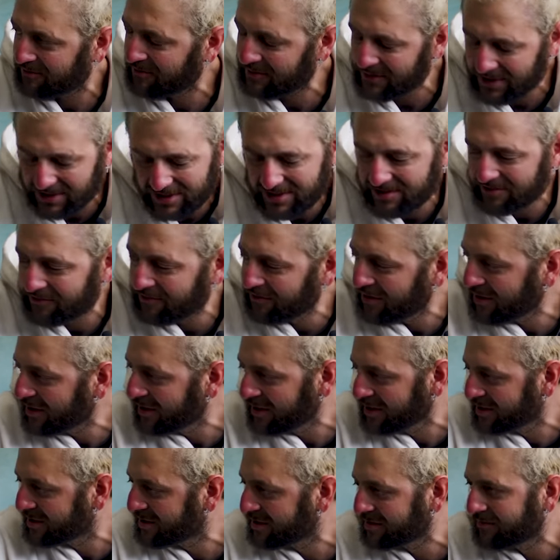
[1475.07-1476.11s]
it's,
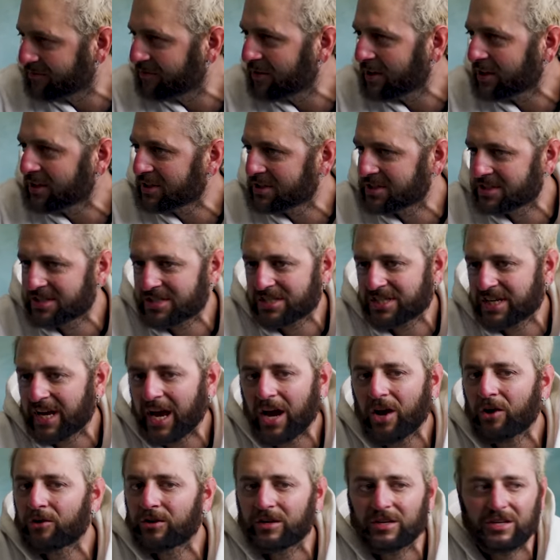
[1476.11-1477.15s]
it's fucking
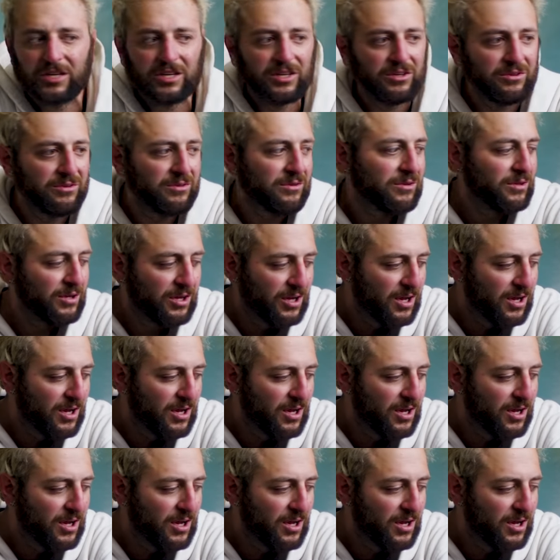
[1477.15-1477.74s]
scary, dude.